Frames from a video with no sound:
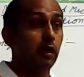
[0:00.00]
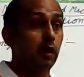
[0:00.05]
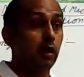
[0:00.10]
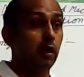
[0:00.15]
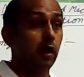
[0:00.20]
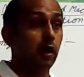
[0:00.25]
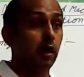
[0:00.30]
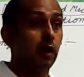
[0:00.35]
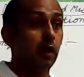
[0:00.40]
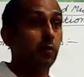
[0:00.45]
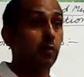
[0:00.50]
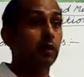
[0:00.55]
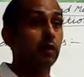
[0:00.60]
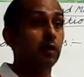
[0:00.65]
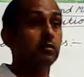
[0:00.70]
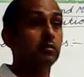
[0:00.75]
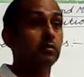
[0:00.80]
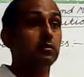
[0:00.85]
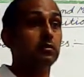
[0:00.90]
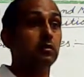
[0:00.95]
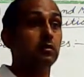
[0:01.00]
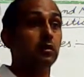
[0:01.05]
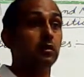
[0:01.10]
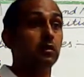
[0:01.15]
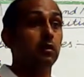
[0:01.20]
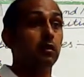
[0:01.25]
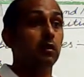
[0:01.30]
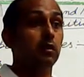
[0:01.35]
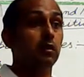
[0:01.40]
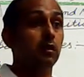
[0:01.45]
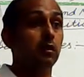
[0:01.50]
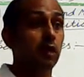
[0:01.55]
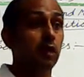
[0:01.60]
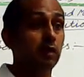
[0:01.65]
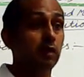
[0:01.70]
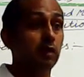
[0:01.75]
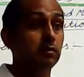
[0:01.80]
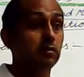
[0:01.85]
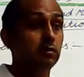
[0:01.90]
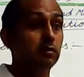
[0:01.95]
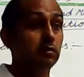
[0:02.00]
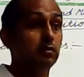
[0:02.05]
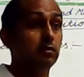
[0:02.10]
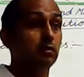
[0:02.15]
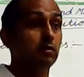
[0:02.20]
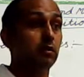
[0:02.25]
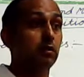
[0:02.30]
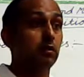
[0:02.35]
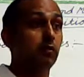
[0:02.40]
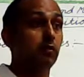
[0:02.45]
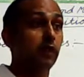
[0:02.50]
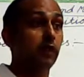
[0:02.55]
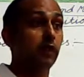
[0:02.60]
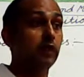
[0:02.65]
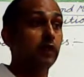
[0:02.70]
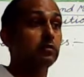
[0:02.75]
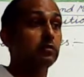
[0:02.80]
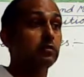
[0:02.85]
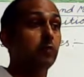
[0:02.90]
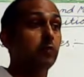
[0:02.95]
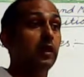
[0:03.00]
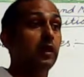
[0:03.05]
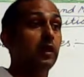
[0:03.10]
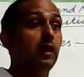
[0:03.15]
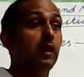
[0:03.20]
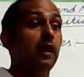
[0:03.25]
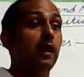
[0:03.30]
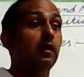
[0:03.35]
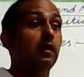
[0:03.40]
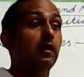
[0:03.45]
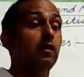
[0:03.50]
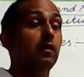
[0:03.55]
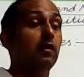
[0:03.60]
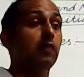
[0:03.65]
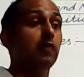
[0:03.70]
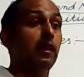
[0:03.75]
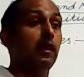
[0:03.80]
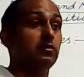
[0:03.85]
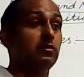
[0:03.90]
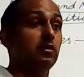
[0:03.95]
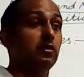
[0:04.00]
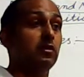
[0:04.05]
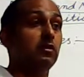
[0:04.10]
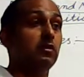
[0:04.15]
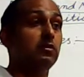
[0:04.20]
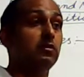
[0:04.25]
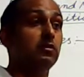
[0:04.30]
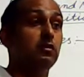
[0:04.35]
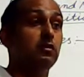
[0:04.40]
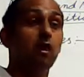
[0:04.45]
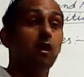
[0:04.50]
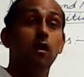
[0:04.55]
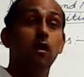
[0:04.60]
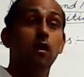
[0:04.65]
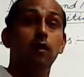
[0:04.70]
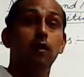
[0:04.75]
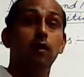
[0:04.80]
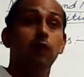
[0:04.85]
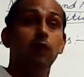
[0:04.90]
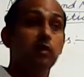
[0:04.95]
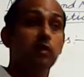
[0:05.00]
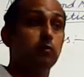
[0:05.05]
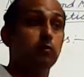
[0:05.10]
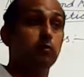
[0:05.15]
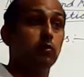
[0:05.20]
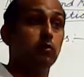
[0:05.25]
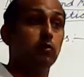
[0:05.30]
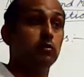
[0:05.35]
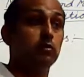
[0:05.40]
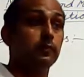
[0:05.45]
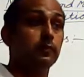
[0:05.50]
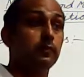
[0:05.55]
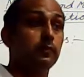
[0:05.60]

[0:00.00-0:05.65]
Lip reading: almonds, nuts, wheats, milk, and liver extract. This is the phosphorus.